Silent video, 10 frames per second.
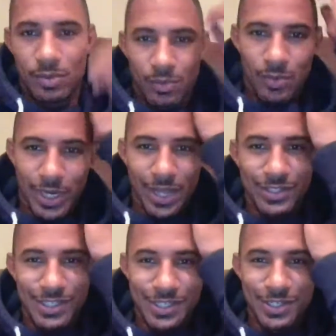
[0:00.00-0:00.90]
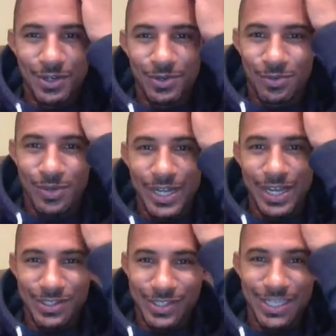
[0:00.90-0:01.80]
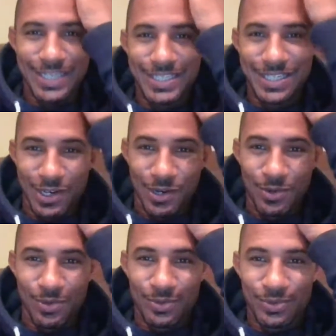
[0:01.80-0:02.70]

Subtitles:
What else is new? What else is new?